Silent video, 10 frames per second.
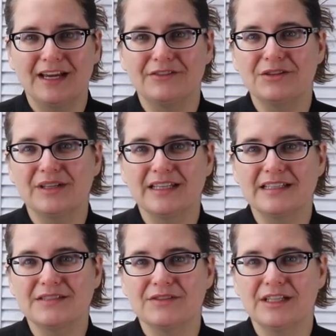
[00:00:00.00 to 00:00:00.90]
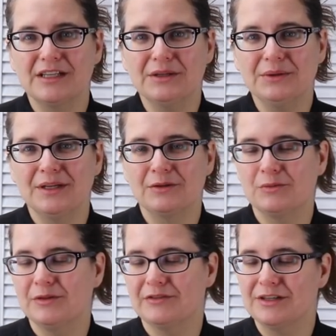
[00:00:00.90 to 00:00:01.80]
If you like this video, it
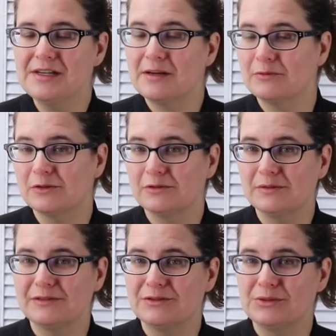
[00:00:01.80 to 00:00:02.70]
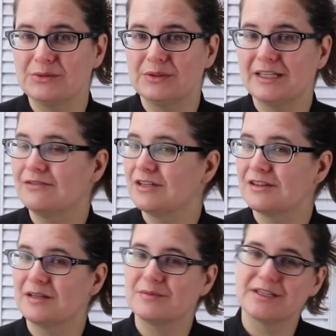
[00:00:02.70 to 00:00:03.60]
would be very helpful if you give it a
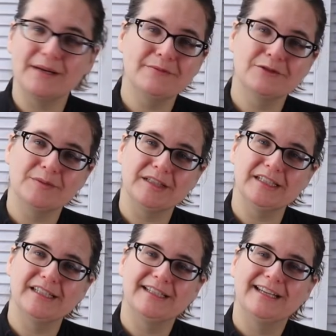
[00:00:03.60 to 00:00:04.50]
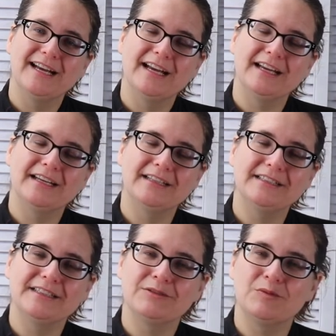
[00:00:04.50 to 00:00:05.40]
thumbs up for me,
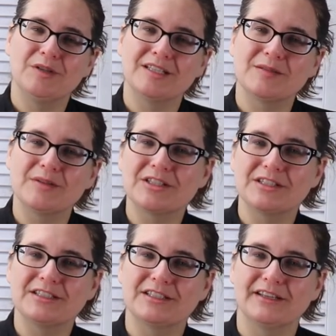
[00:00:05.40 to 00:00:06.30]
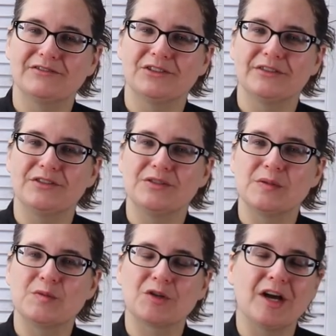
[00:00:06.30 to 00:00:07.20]
and it would be especially delightful if you
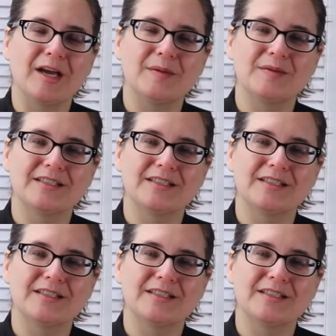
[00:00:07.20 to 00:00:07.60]
subscribed.